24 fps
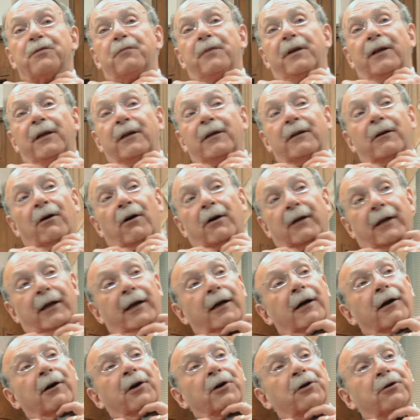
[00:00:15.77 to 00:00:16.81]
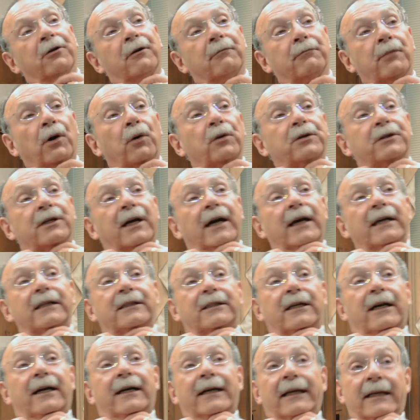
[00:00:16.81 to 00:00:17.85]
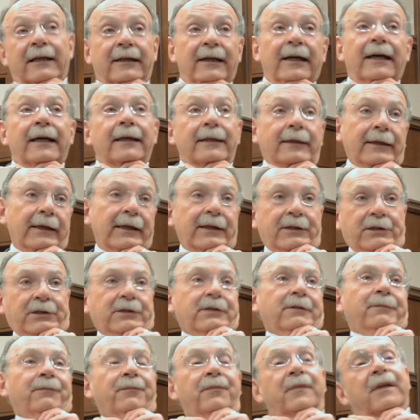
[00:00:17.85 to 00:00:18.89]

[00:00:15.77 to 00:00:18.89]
me on air to a bow tie tying contest.